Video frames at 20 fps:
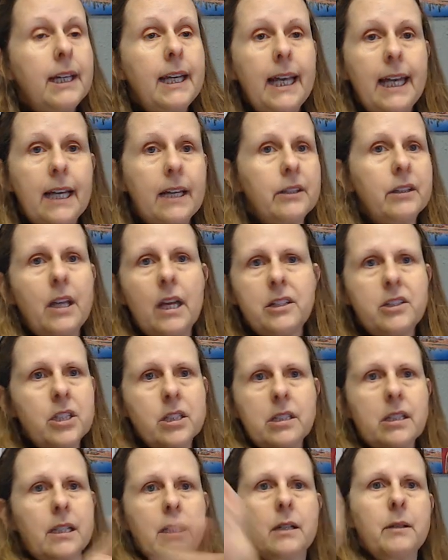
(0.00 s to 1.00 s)
And it's
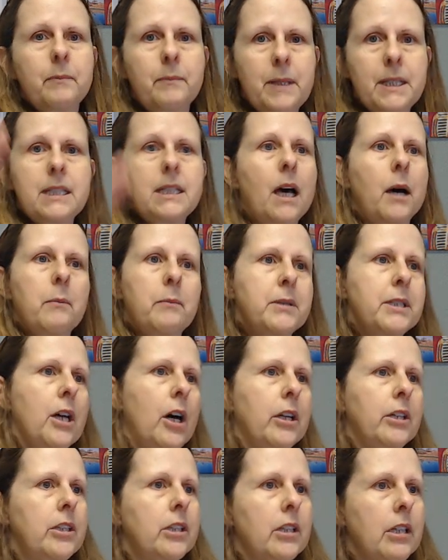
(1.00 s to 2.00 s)
just going to be dumped
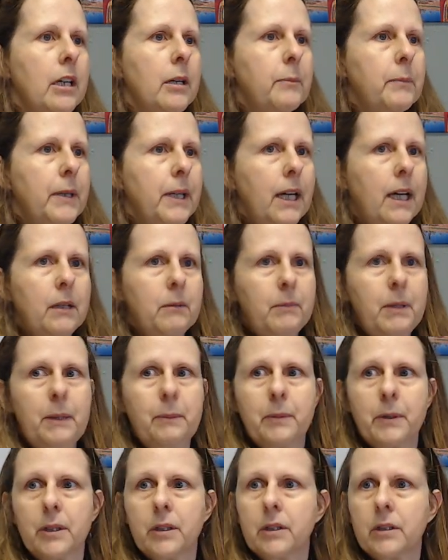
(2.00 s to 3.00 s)
on Europe, and
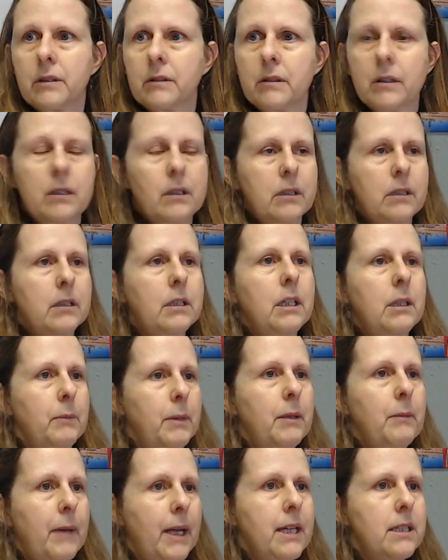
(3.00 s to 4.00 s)
people are going to be
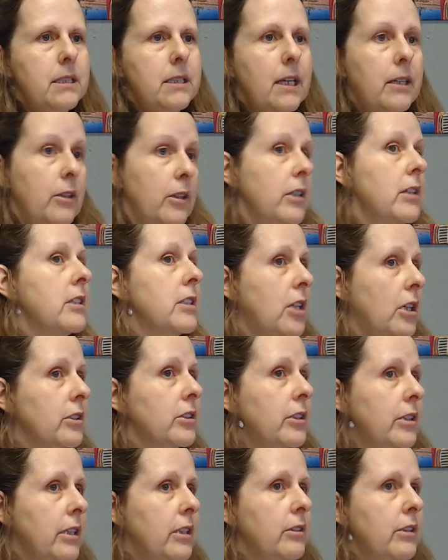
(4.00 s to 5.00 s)
amazed and they're going to start
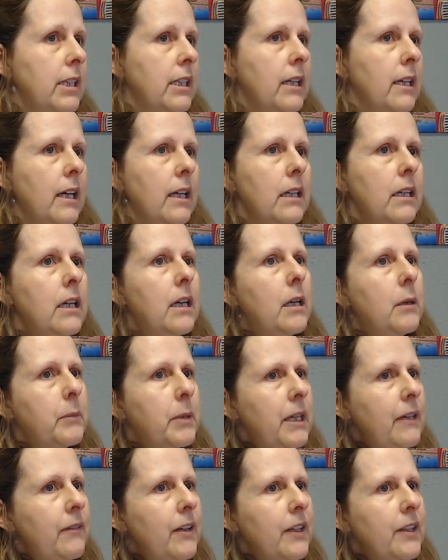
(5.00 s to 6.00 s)
learning Greek again. But
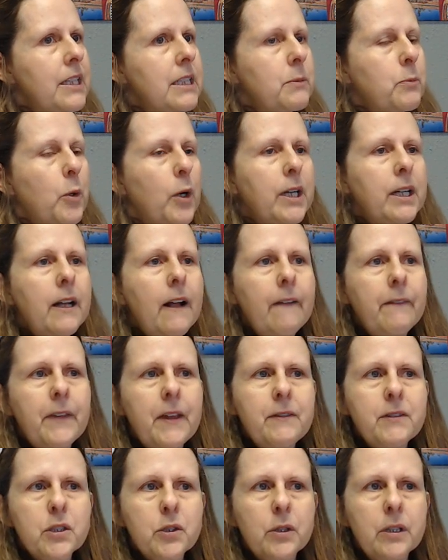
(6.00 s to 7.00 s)
even at this point,
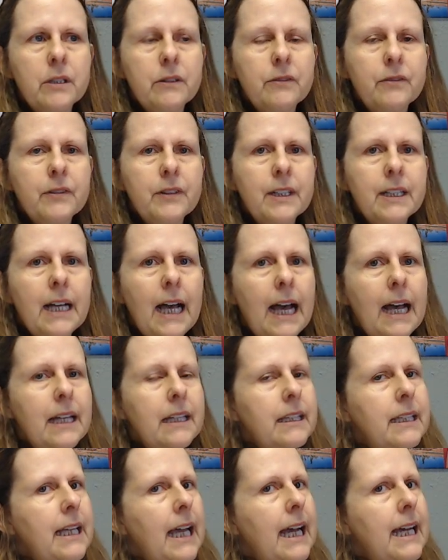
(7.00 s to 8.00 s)
they've sort of got
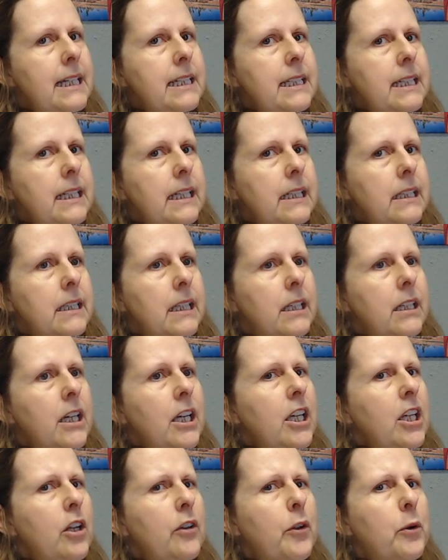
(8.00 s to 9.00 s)
the idea that,
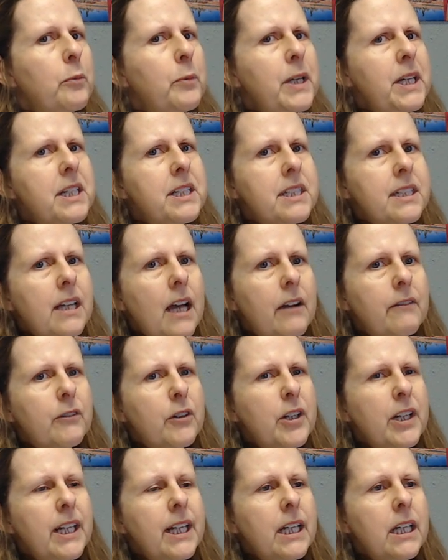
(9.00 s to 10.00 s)
you know, they're
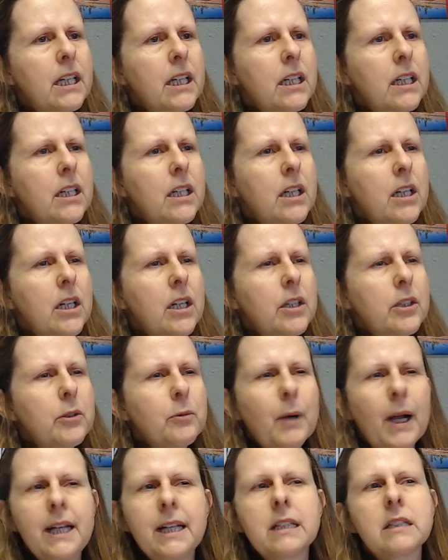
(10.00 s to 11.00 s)
rediscovering the
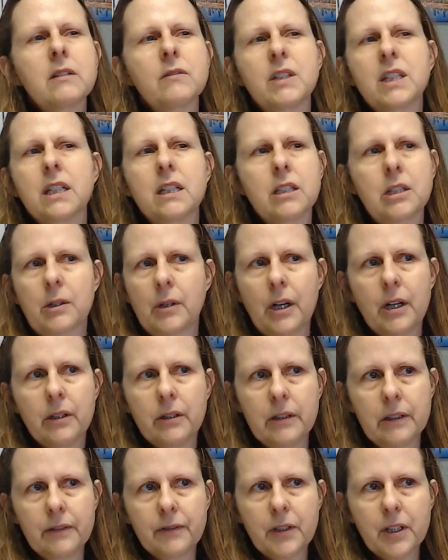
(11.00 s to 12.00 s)
writings of Cicero,
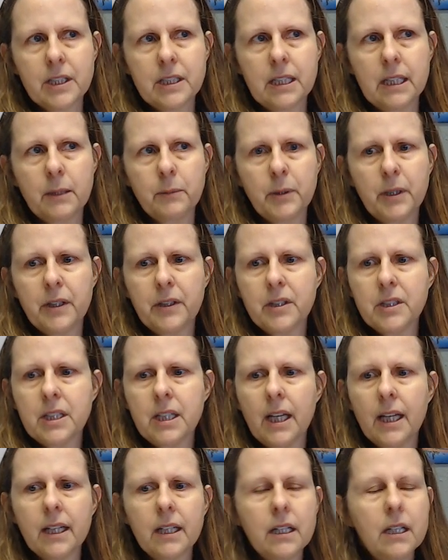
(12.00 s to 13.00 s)
for example, and they're
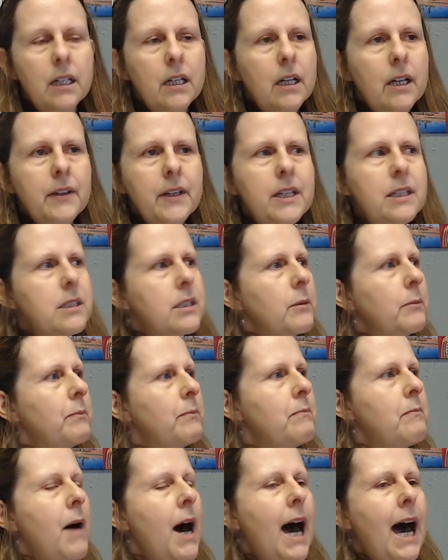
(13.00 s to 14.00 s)
saying he's a
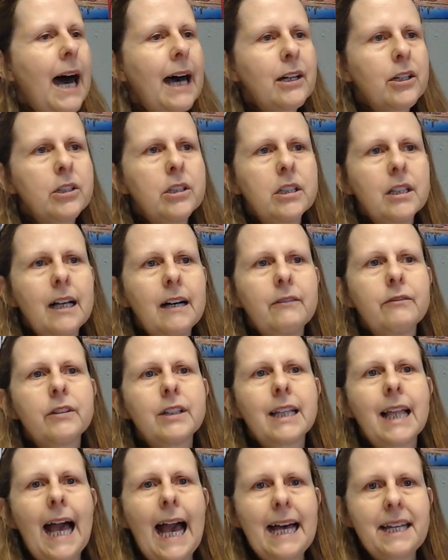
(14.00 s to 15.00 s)
model of
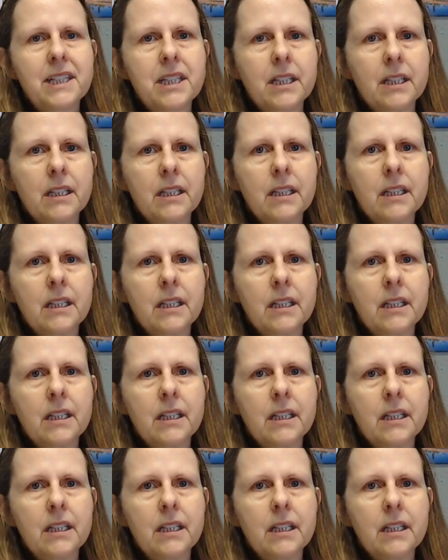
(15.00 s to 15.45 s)
Latin